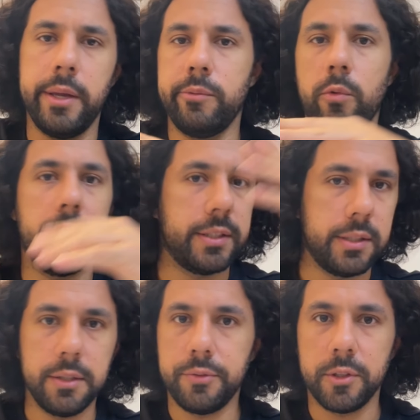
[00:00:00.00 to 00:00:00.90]
And what is the
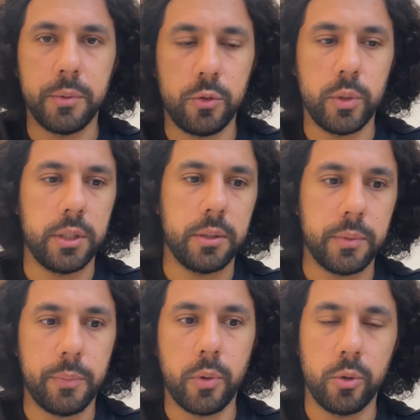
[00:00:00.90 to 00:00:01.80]
difference between a
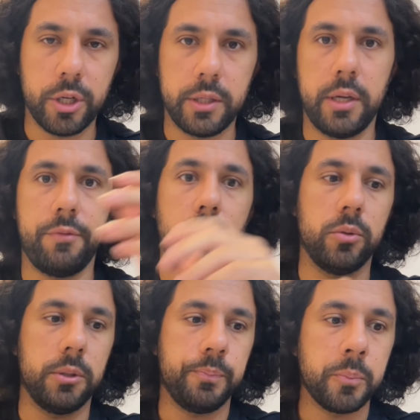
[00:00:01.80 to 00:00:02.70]
project and a
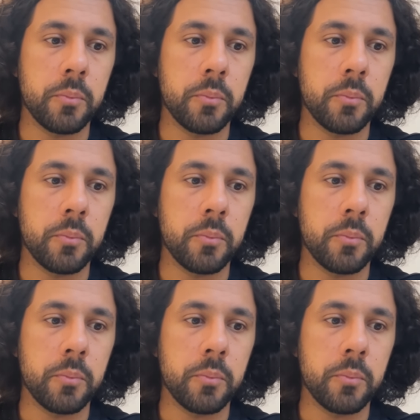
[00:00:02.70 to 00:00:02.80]
folder?